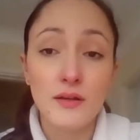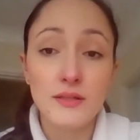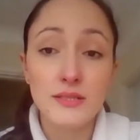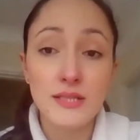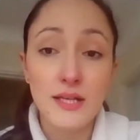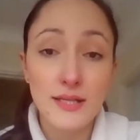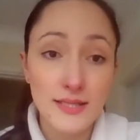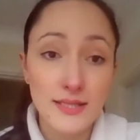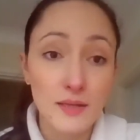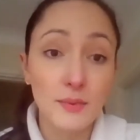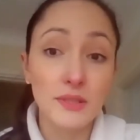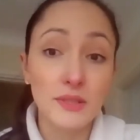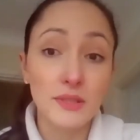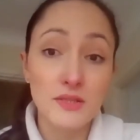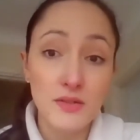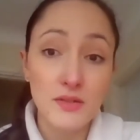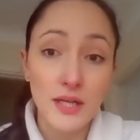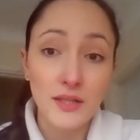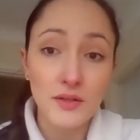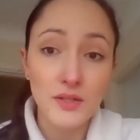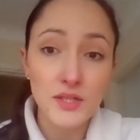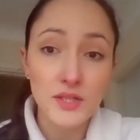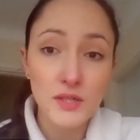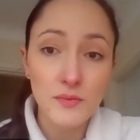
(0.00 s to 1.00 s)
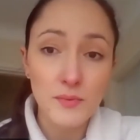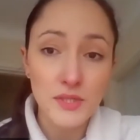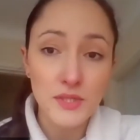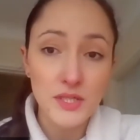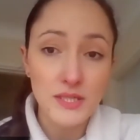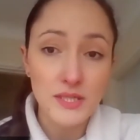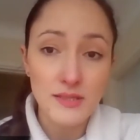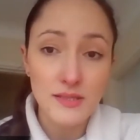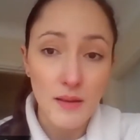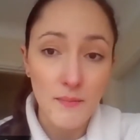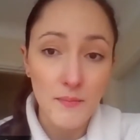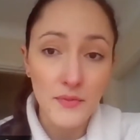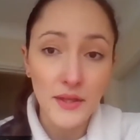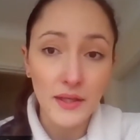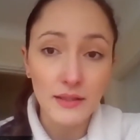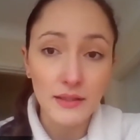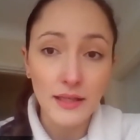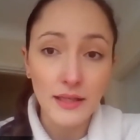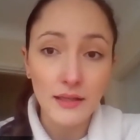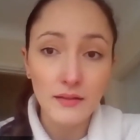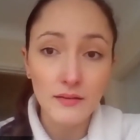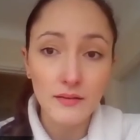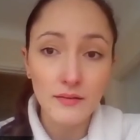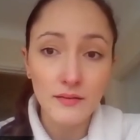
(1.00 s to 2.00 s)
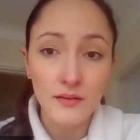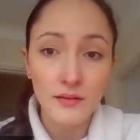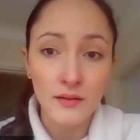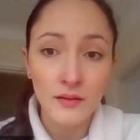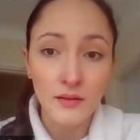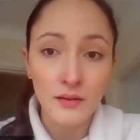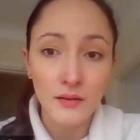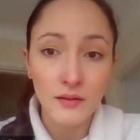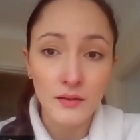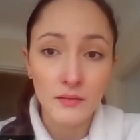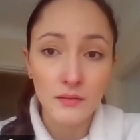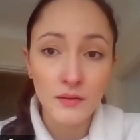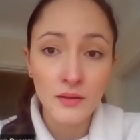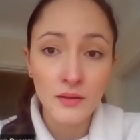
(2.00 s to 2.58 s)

sustainability strategy which is something that uh,